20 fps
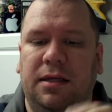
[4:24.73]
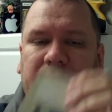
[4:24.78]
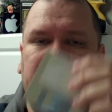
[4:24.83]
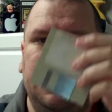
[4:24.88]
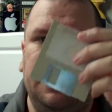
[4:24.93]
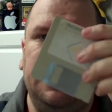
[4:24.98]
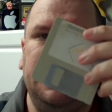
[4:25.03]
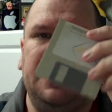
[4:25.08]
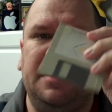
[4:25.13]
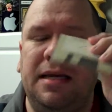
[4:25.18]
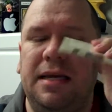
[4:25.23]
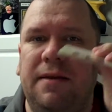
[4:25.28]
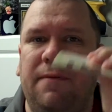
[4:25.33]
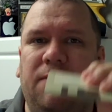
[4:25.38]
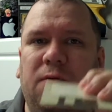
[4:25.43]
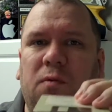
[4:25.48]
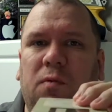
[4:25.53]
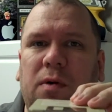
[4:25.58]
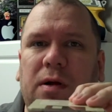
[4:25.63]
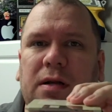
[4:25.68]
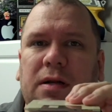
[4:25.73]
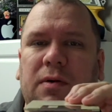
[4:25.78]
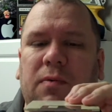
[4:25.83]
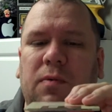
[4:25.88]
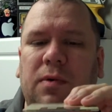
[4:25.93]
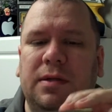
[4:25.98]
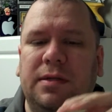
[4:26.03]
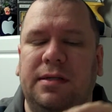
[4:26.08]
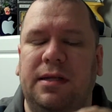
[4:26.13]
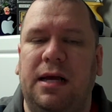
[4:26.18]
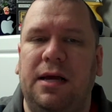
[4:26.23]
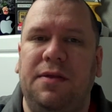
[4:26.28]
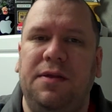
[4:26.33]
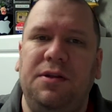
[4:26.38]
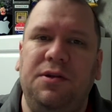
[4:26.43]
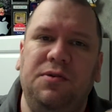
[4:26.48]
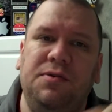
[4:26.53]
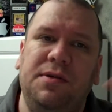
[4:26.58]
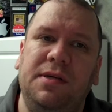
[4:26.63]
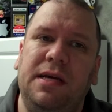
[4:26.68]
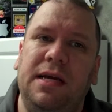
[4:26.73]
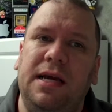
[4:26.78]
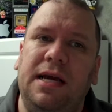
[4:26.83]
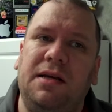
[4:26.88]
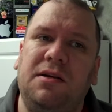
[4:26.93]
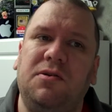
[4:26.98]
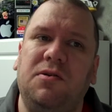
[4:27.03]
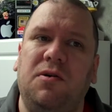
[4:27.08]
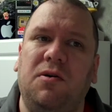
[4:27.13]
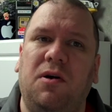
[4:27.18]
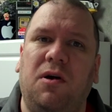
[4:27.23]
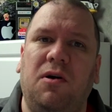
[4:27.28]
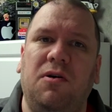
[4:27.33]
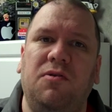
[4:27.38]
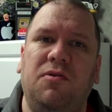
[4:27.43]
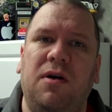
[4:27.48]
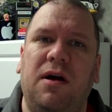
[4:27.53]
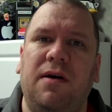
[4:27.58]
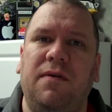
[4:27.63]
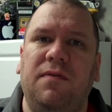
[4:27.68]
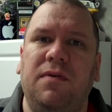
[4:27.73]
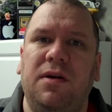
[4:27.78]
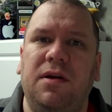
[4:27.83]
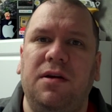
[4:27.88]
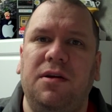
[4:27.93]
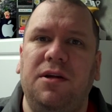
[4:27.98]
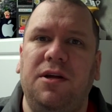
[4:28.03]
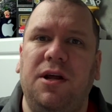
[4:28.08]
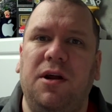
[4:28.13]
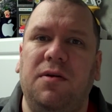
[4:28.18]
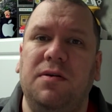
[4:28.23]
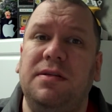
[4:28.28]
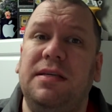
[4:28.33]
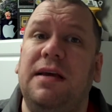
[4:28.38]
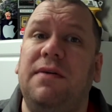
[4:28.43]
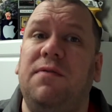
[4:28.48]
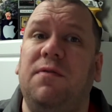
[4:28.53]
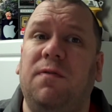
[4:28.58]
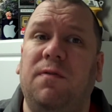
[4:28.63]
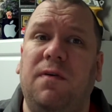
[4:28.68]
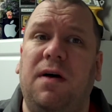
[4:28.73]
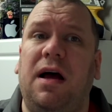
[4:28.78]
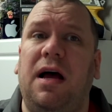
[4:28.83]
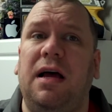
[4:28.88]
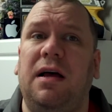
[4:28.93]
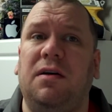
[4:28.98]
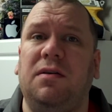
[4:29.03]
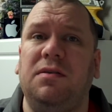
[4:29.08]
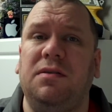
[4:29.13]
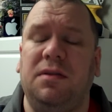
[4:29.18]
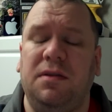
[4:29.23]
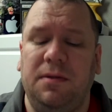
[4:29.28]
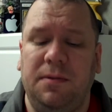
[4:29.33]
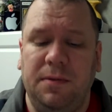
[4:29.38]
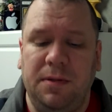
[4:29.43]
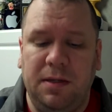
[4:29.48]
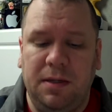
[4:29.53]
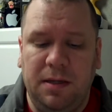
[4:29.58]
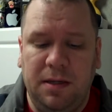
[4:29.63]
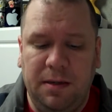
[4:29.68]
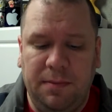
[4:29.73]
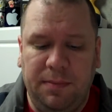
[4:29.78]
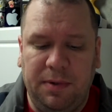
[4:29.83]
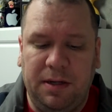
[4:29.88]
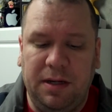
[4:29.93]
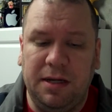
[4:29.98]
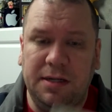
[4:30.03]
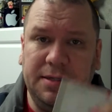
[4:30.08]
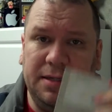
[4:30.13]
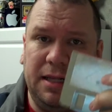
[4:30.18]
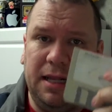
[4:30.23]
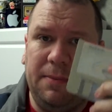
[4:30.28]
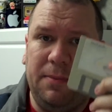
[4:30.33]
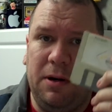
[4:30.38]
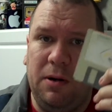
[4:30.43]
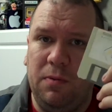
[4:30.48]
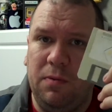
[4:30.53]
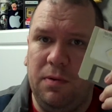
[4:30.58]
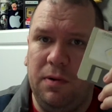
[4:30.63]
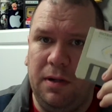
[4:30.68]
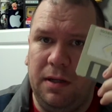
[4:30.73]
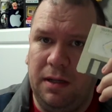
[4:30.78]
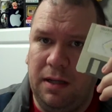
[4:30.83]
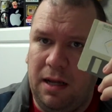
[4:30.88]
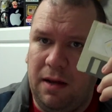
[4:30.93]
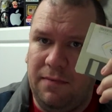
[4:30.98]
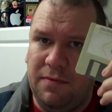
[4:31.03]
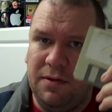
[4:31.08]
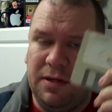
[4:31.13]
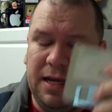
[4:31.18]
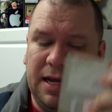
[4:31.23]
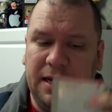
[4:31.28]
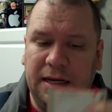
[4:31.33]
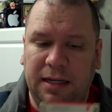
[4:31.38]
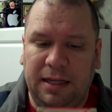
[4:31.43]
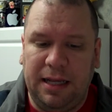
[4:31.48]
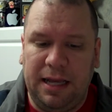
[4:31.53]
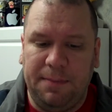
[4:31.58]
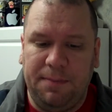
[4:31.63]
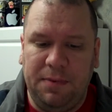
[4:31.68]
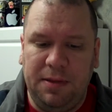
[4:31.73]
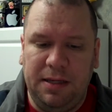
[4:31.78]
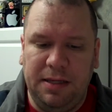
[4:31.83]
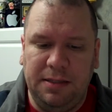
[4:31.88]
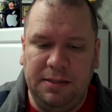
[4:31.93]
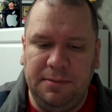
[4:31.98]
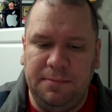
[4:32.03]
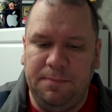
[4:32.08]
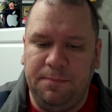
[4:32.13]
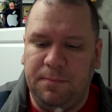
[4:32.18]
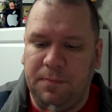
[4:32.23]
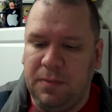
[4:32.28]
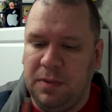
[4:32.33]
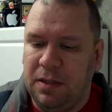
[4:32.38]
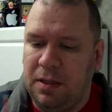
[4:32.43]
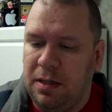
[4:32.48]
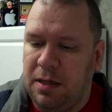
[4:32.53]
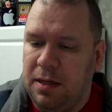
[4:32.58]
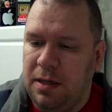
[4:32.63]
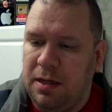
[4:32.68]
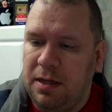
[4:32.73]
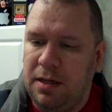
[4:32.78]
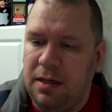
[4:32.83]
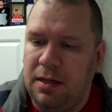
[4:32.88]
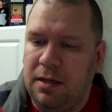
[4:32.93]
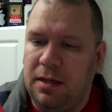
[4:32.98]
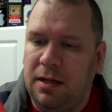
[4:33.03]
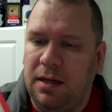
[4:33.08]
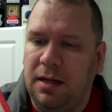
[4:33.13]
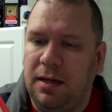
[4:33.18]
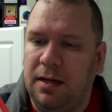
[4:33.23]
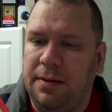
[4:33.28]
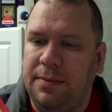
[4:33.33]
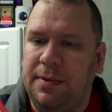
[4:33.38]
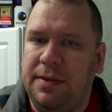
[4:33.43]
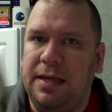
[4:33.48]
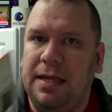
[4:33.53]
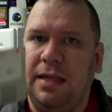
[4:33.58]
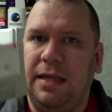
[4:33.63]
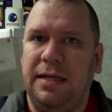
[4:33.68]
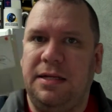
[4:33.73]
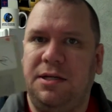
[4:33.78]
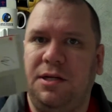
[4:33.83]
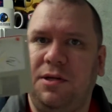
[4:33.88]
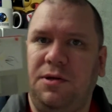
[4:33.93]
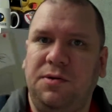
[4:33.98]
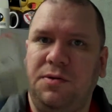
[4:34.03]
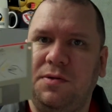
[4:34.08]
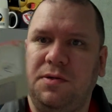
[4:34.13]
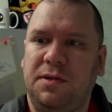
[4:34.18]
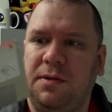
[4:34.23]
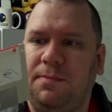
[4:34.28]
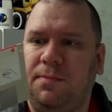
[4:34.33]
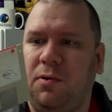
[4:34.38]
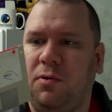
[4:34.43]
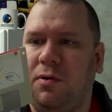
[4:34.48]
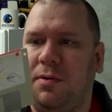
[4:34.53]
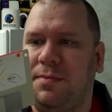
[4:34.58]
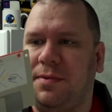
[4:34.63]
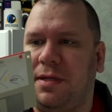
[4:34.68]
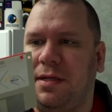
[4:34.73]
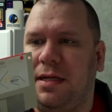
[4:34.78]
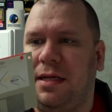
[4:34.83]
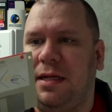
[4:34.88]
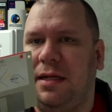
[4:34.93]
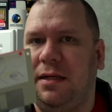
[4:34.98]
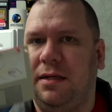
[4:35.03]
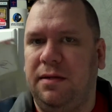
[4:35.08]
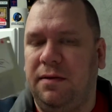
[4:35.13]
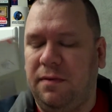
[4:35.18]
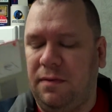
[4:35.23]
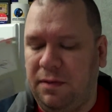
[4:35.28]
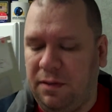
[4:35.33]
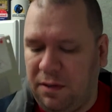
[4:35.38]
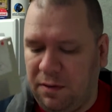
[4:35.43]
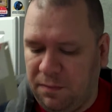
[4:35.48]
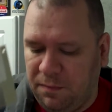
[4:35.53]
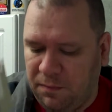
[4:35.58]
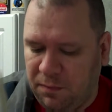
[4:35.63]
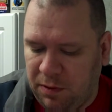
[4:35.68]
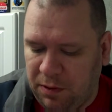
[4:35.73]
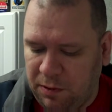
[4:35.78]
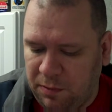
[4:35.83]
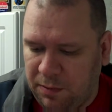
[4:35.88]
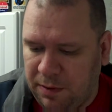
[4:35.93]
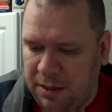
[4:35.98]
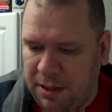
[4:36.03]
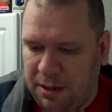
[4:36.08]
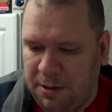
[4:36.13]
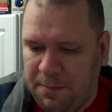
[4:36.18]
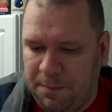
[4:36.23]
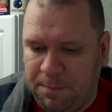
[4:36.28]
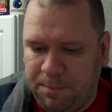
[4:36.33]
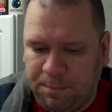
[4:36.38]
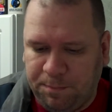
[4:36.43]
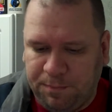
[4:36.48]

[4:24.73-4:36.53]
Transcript: this disk in for one slide, and then use the external hard drive, to save your files, because the library obviously had kept these. I mean, they let you use the programs they needed, while you were there.